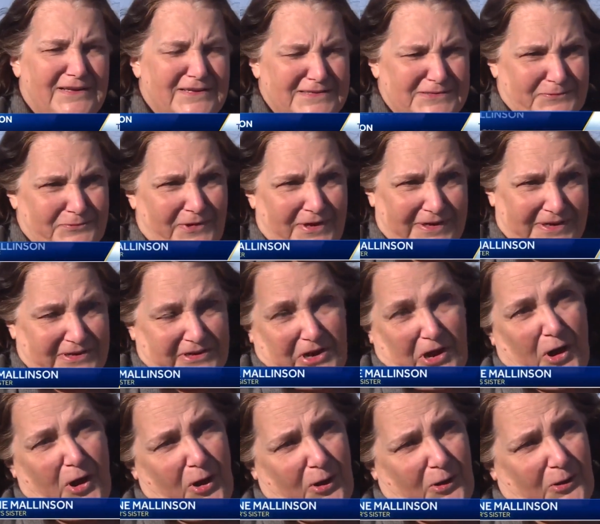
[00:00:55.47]
I just want to
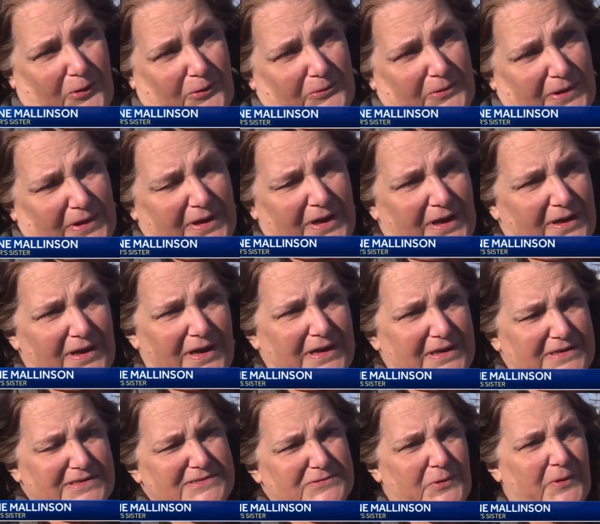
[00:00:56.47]
know.
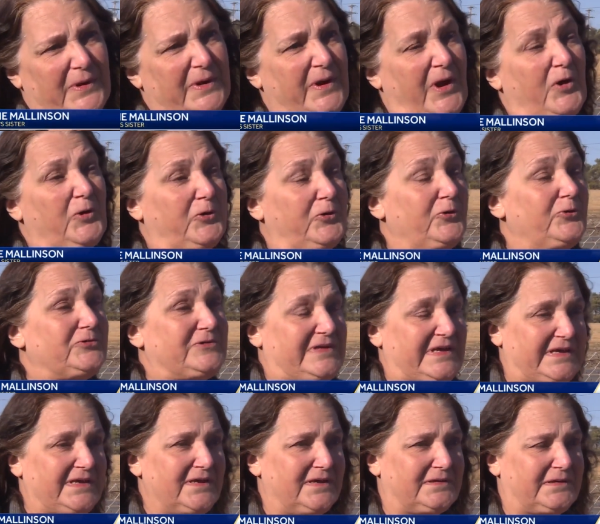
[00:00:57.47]
I just want to know who
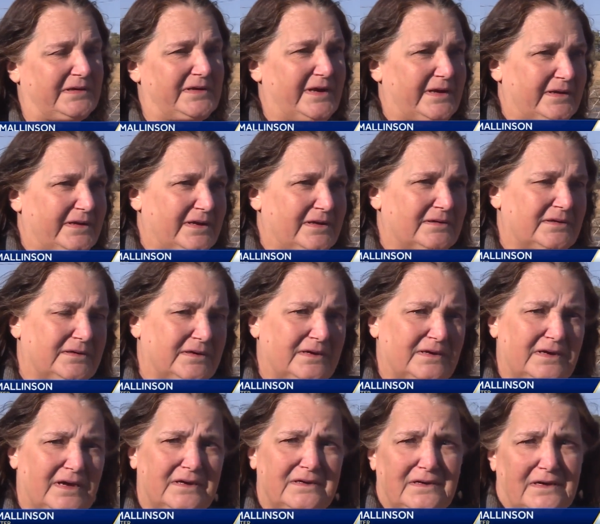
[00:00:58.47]
did it
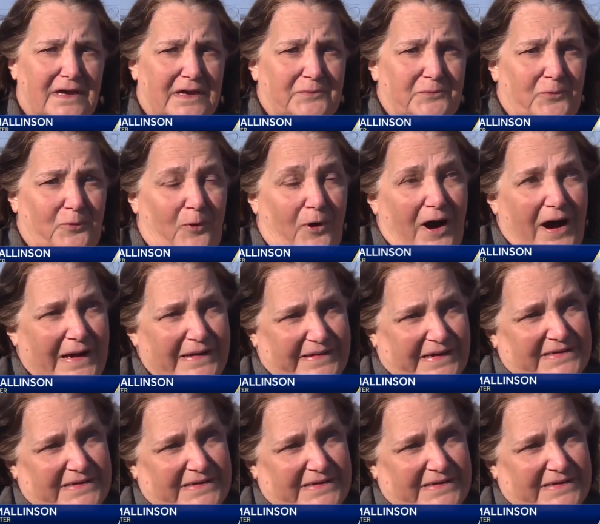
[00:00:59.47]
and why